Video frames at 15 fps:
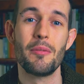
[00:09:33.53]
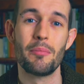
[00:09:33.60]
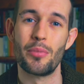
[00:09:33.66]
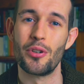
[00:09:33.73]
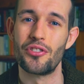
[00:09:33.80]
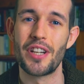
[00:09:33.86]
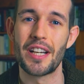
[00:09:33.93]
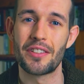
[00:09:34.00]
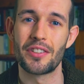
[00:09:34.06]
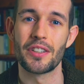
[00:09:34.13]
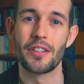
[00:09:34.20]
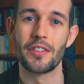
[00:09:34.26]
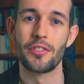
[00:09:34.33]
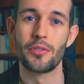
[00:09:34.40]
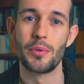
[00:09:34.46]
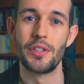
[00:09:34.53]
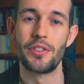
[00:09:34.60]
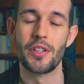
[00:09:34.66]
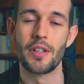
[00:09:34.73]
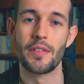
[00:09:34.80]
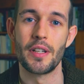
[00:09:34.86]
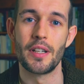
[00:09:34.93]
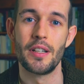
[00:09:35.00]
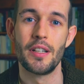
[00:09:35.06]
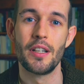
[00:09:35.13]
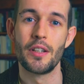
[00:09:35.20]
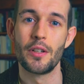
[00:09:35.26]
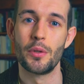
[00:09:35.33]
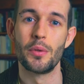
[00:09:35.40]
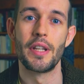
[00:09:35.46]
projecting onto each other
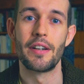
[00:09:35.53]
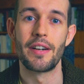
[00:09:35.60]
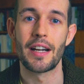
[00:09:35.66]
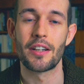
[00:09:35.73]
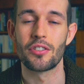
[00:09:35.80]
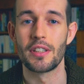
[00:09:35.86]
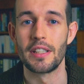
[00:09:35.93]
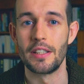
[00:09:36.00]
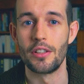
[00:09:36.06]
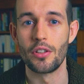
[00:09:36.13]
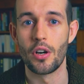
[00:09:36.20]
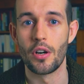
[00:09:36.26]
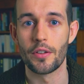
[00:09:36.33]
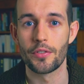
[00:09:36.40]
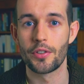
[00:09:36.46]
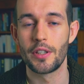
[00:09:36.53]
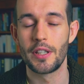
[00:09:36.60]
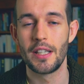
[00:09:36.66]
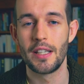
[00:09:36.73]
who they're actually not.